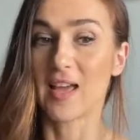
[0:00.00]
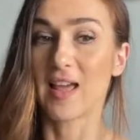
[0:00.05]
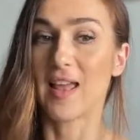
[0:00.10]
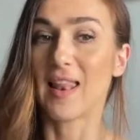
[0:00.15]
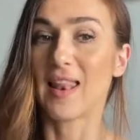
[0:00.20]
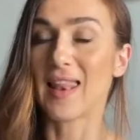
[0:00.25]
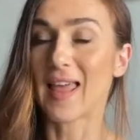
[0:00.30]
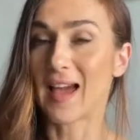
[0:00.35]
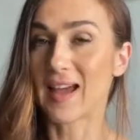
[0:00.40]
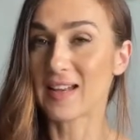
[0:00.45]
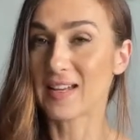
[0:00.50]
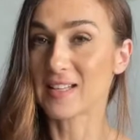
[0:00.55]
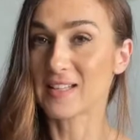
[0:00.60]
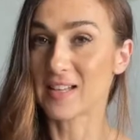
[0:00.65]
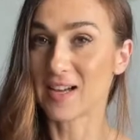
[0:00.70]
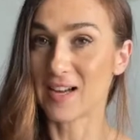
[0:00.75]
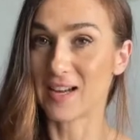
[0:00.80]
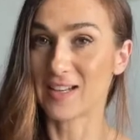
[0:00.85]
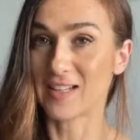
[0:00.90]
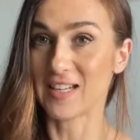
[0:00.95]
lines
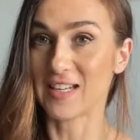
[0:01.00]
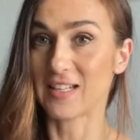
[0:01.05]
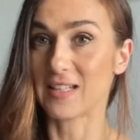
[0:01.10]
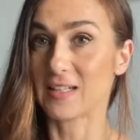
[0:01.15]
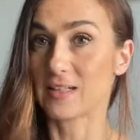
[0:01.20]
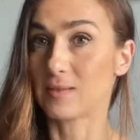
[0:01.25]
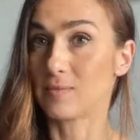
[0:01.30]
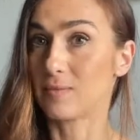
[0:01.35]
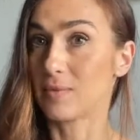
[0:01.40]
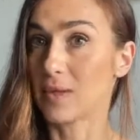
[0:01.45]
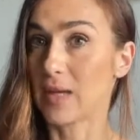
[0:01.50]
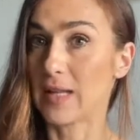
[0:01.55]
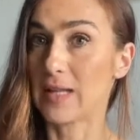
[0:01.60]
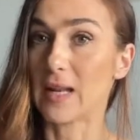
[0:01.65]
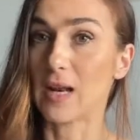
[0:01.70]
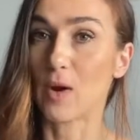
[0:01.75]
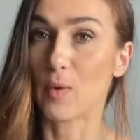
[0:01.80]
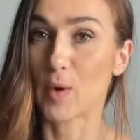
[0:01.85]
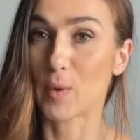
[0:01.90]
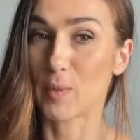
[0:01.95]
that are needed in the
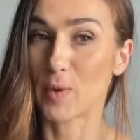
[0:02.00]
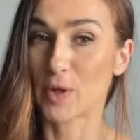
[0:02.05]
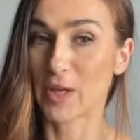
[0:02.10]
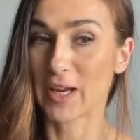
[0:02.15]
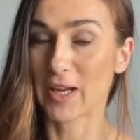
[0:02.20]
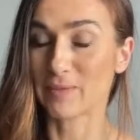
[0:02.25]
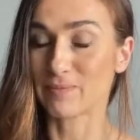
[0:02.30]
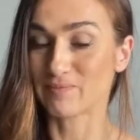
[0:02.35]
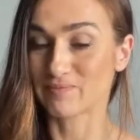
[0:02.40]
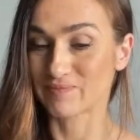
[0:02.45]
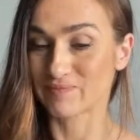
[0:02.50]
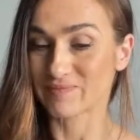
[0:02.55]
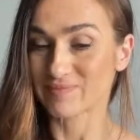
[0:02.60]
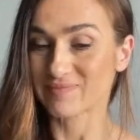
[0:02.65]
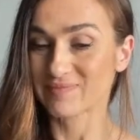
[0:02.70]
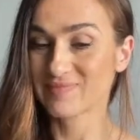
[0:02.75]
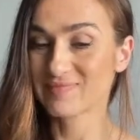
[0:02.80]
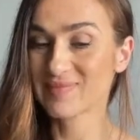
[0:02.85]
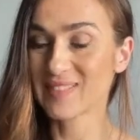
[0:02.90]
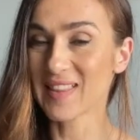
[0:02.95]
lower body
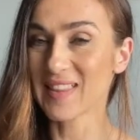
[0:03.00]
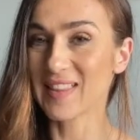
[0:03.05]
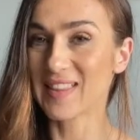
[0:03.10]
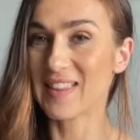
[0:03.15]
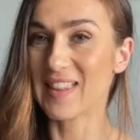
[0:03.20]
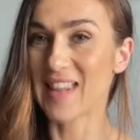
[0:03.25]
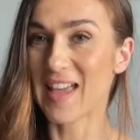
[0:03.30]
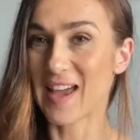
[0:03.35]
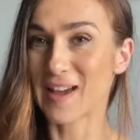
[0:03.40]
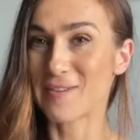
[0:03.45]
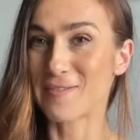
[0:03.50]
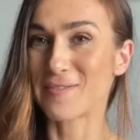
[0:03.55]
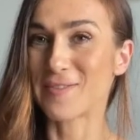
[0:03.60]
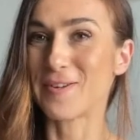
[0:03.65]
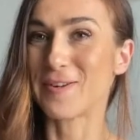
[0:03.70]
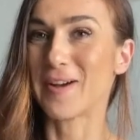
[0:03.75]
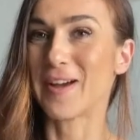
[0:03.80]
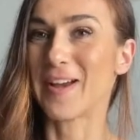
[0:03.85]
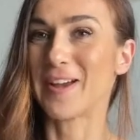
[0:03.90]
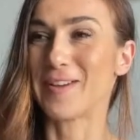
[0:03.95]
now
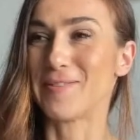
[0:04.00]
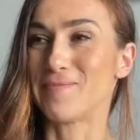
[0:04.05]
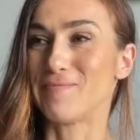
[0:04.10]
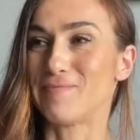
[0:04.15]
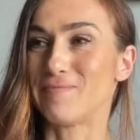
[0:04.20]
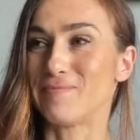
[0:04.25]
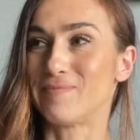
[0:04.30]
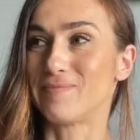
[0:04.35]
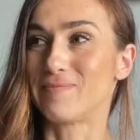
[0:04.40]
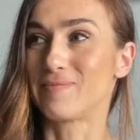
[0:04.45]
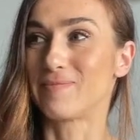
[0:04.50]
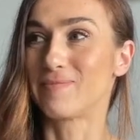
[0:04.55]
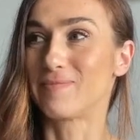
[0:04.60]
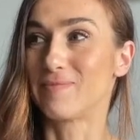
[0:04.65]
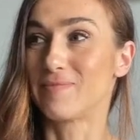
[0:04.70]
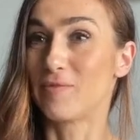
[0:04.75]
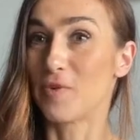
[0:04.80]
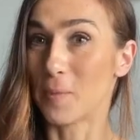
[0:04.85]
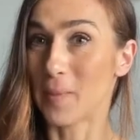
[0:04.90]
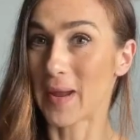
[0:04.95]
um,
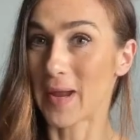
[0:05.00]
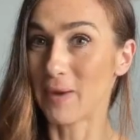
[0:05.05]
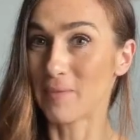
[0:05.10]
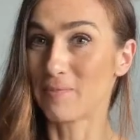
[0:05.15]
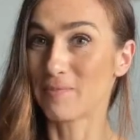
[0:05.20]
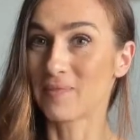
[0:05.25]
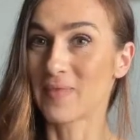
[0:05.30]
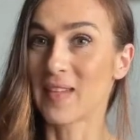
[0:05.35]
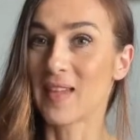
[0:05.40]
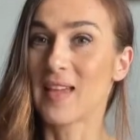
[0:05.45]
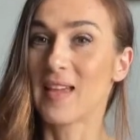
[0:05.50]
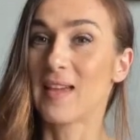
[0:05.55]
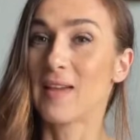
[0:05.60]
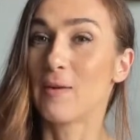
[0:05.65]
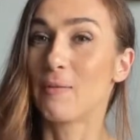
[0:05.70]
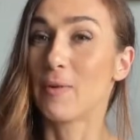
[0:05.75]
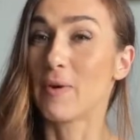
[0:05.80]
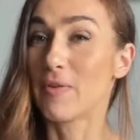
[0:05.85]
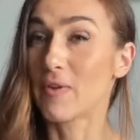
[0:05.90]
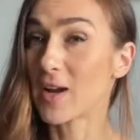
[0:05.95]
for me
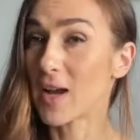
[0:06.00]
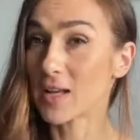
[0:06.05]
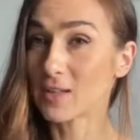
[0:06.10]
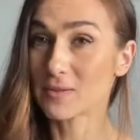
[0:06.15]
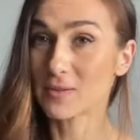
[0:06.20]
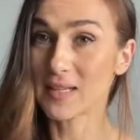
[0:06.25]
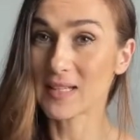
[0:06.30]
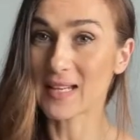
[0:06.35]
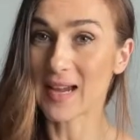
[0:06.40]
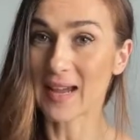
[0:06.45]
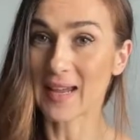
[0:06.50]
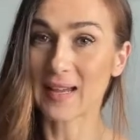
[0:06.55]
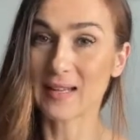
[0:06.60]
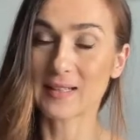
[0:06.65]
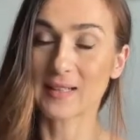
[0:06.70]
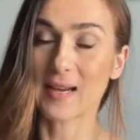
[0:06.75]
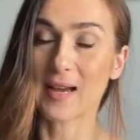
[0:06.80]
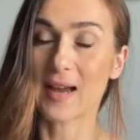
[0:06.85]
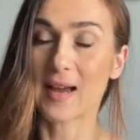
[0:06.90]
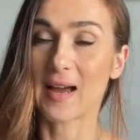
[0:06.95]
with regards to the
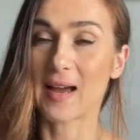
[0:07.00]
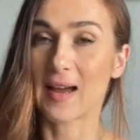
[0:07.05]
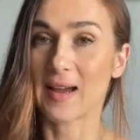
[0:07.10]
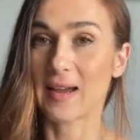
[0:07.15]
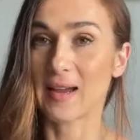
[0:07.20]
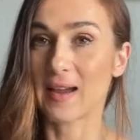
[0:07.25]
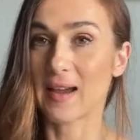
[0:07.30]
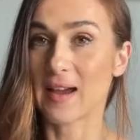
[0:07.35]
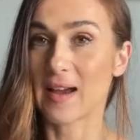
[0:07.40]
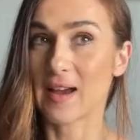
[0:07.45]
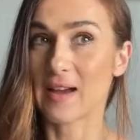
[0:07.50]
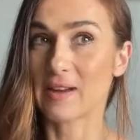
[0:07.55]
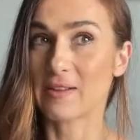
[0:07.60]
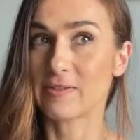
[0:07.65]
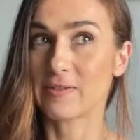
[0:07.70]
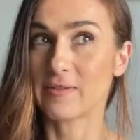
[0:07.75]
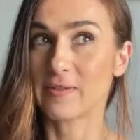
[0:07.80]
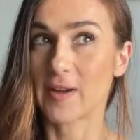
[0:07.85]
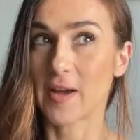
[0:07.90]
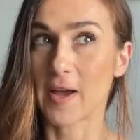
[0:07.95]
diet i have
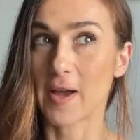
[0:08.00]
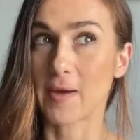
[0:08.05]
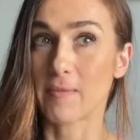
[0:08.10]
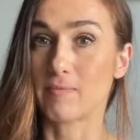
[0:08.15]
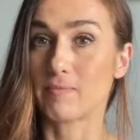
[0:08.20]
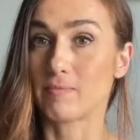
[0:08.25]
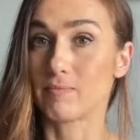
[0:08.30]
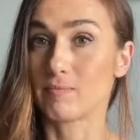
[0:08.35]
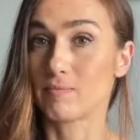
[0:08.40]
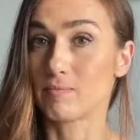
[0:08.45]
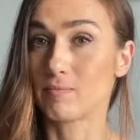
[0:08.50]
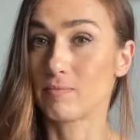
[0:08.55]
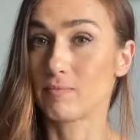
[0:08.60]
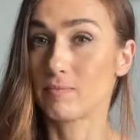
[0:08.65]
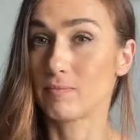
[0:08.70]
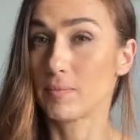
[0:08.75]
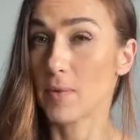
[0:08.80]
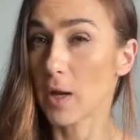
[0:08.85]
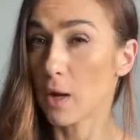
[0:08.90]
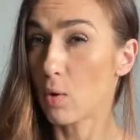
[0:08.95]
um,
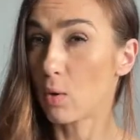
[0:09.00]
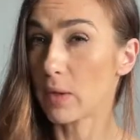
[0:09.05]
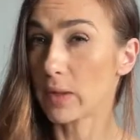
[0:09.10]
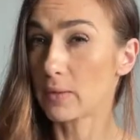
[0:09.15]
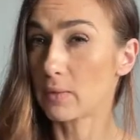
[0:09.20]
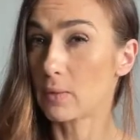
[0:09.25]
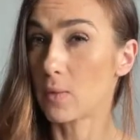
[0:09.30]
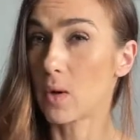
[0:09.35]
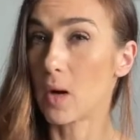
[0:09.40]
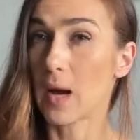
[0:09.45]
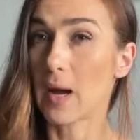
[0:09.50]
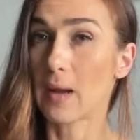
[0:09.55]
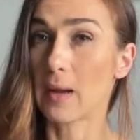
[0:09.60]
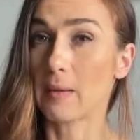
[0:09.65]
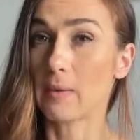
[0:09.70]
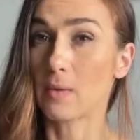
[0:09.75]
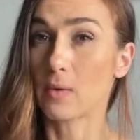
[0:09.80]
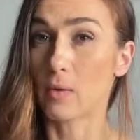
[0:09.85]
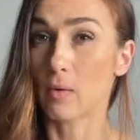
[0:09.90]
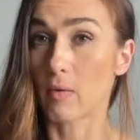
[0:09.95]
included what
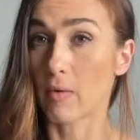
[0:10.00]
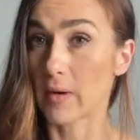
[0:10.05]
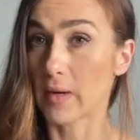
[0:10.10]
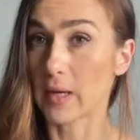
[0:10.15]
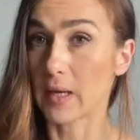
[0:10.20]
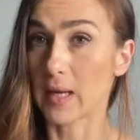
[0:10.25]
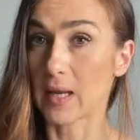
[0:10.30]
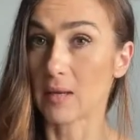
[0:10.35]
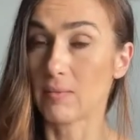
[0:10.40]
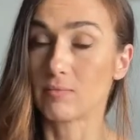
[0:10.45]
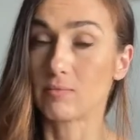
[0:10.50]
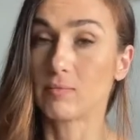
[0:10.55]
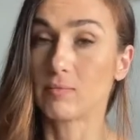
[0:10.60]
i'm currently